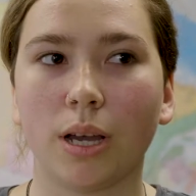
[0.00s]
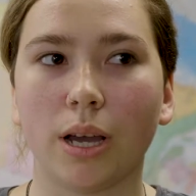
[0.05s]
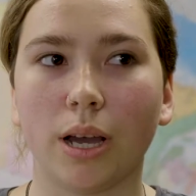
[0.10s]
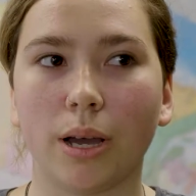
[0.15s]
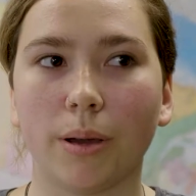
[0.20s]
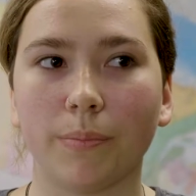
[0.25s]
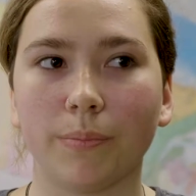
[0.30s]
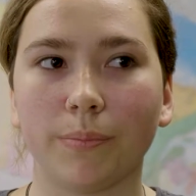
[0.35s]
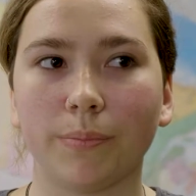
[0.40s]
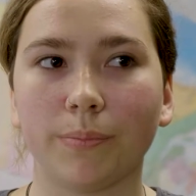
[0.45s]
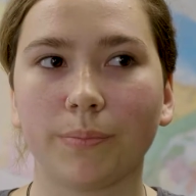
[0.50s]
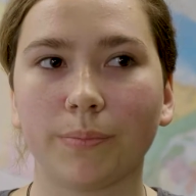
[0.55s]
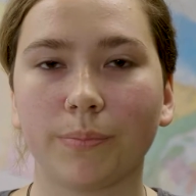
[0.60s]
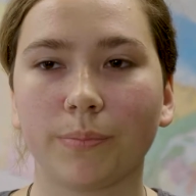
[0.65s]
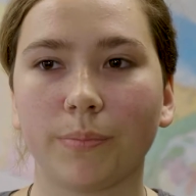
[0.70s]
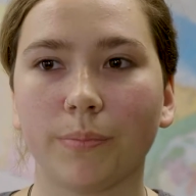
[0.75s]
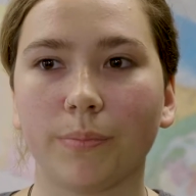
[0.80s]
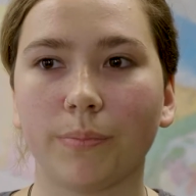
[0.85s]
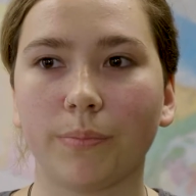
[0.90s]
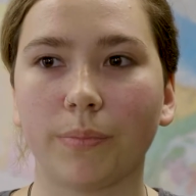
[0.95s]
um,
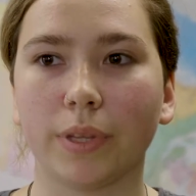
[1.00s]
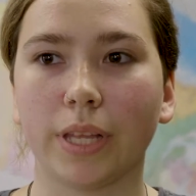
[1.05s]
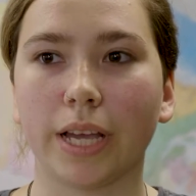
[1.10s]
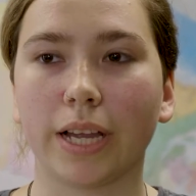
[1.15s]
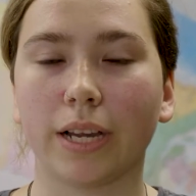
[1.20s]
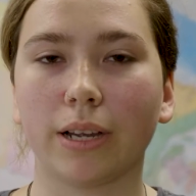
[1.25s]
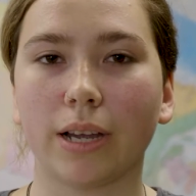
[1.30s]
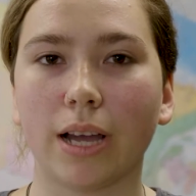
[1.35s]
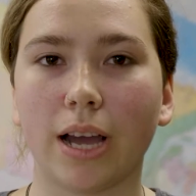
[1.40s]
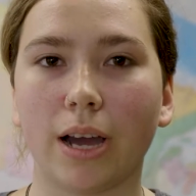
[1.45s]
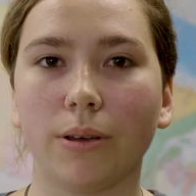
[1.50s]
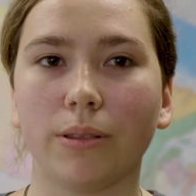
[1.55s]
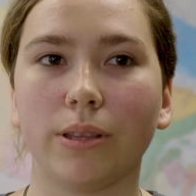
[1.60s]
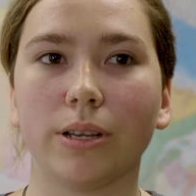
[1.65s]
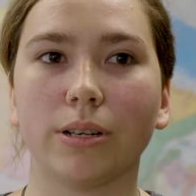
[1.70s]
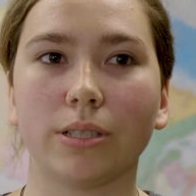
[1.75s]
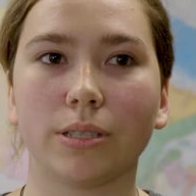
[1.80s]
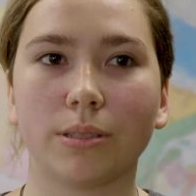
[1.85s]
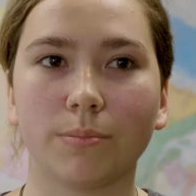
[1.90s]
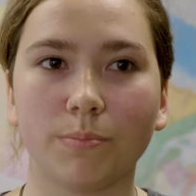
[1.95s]
like how
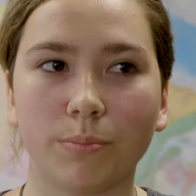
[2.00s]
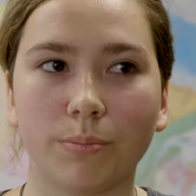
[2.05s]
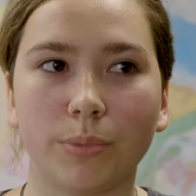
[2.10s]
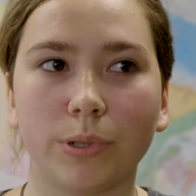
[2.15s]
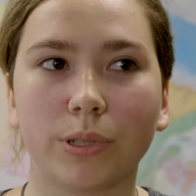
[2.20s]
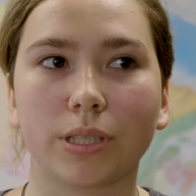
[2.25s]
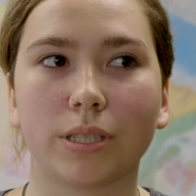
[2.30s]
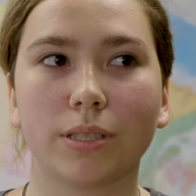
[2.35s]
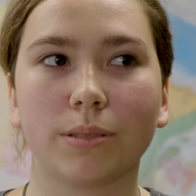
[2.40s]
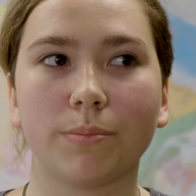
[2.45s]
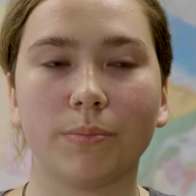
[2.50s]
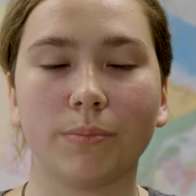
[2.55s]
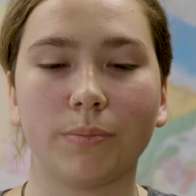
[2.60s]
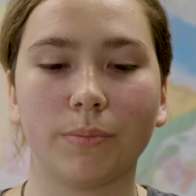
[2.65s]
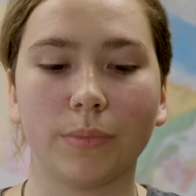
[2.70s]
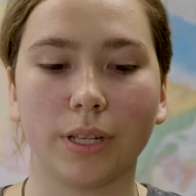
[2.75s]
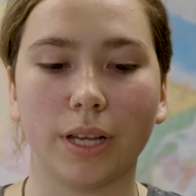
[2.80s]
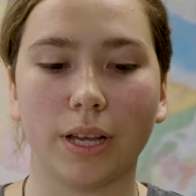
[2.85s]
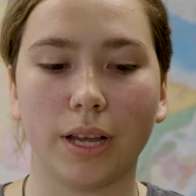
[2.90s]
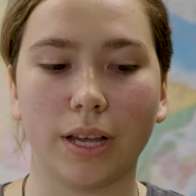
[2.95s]
there's books
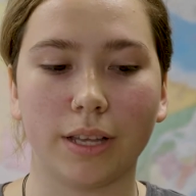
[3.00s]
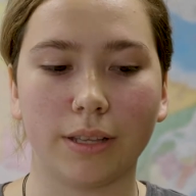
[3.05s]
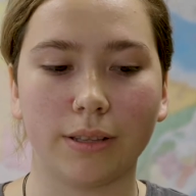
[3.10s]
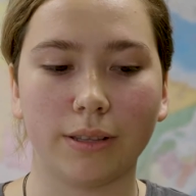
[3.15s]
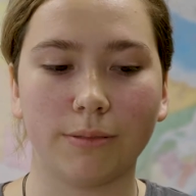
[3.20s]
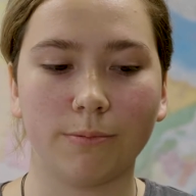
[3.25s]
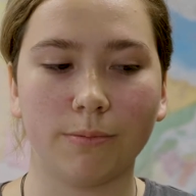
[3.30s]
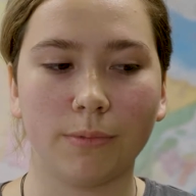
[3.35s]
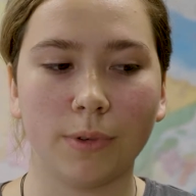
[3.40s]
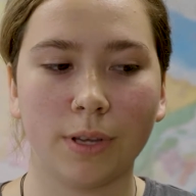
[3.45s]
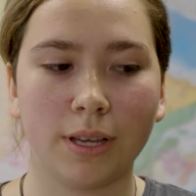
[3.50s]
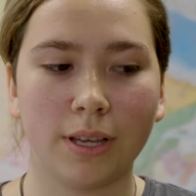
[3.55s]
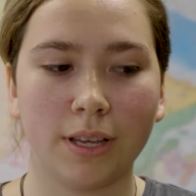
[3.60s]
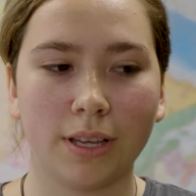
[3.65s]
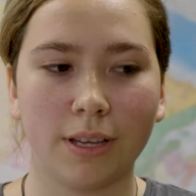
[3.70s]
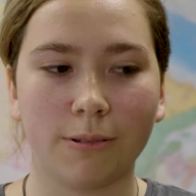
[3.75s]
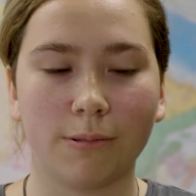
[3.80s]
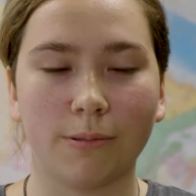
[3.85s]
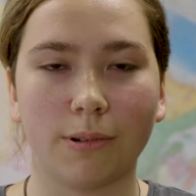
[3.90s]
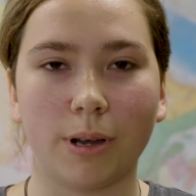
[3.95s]
uh,
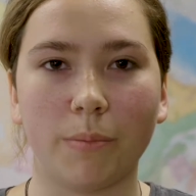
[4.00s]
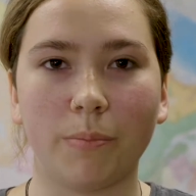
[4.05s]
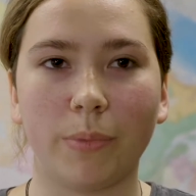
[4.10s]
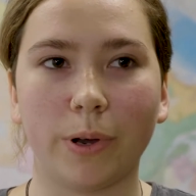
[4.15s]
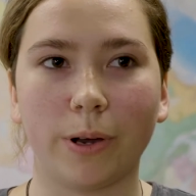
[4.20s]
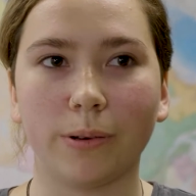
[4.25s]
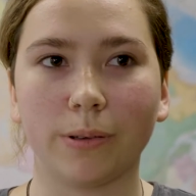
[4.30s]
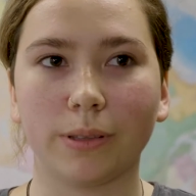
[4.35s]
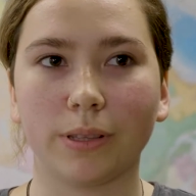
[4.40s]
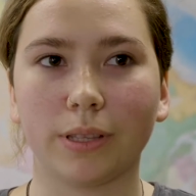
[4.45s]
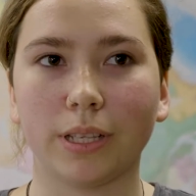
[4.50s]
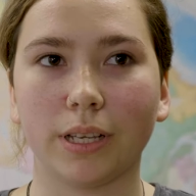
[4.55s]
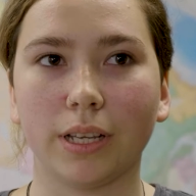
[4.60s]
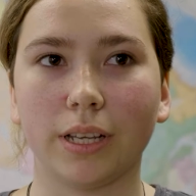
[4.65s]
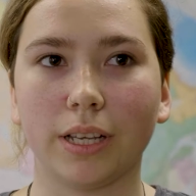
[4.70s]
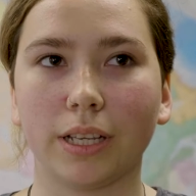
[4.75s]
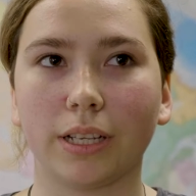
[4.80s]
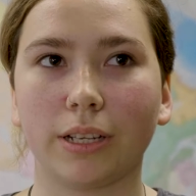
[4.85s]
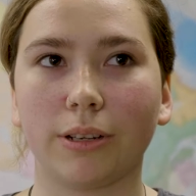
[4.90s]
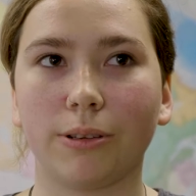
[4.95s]
about
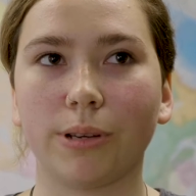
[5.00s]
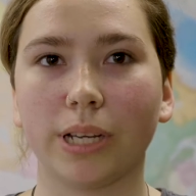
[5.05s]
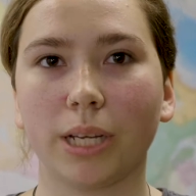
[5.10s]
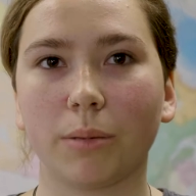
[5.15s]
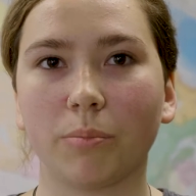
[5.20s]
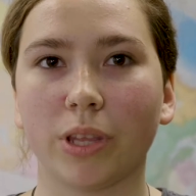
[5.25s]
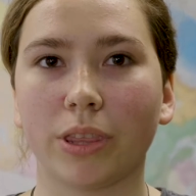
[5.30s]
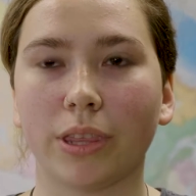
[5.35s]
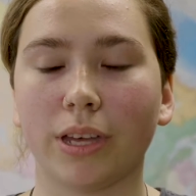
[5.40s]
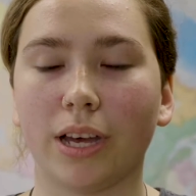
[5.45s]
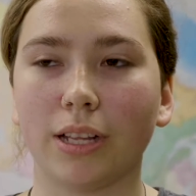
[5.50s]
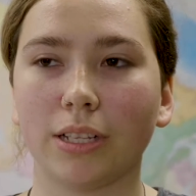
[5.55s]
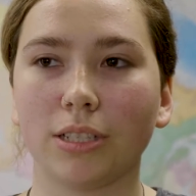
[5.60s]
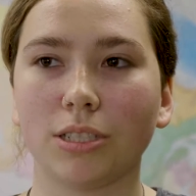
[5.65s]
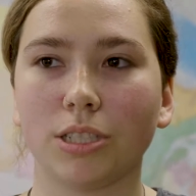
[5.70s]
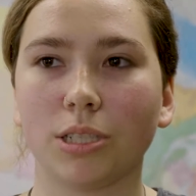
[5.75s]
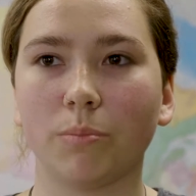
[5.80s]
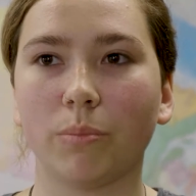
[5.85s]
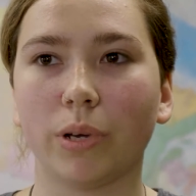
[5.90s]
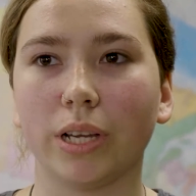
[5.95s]
the Greek
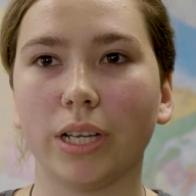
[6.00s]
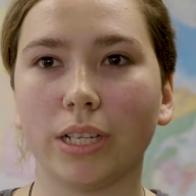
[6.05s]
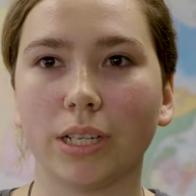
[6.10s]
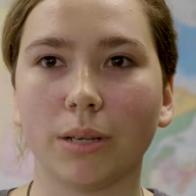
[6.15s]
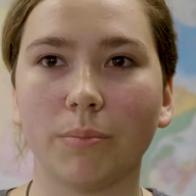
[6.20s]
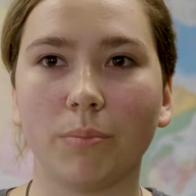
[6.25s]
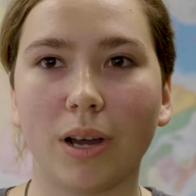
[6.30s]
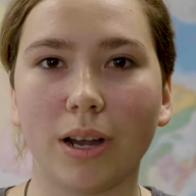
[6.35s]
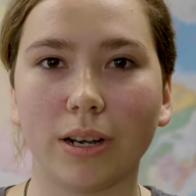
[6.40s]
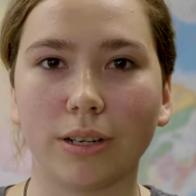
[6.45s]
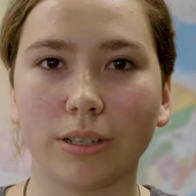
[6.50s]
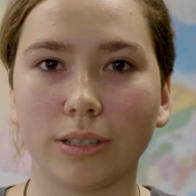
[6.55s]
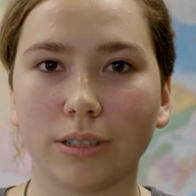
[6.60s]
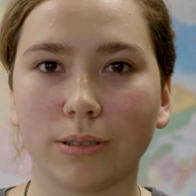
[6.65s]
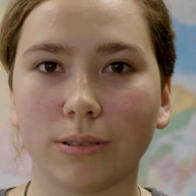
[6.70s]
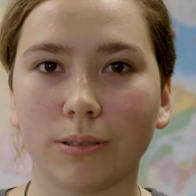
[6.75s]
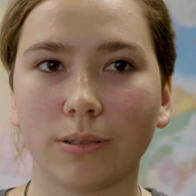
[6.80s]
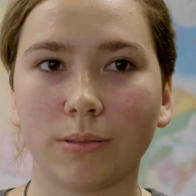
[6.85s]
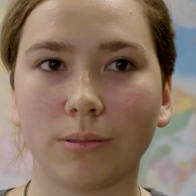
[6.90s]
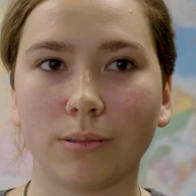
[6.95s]
mythology, but in a
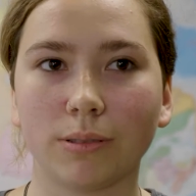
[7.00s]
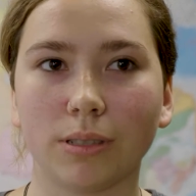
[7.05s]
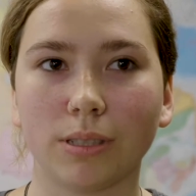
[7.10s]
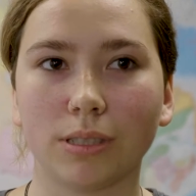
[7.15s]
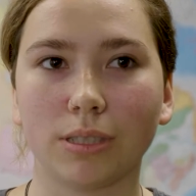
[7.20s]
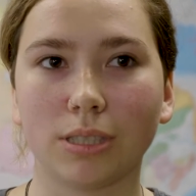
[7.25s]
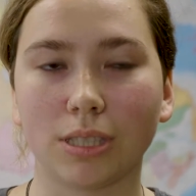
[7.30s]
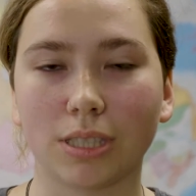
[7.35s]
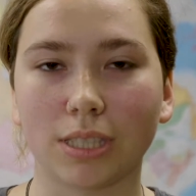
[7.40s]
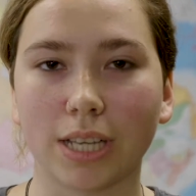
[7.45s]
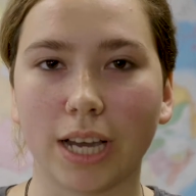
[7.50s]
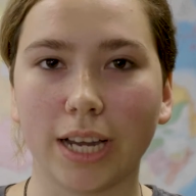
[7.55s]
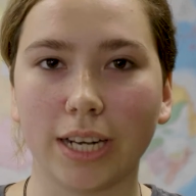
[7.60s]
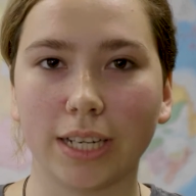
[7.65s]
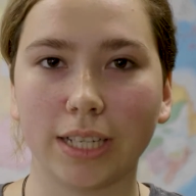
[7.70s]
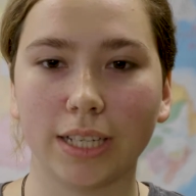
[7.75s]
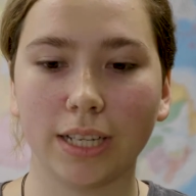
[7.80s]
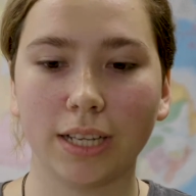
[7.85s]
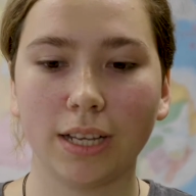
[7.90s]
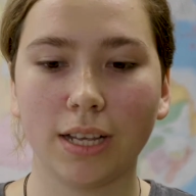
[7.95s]
modern
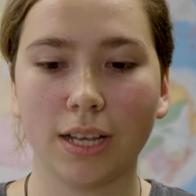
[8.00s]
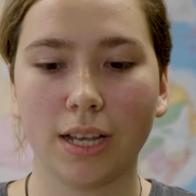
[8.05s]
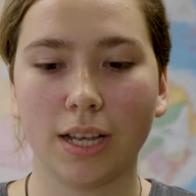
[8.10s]
society.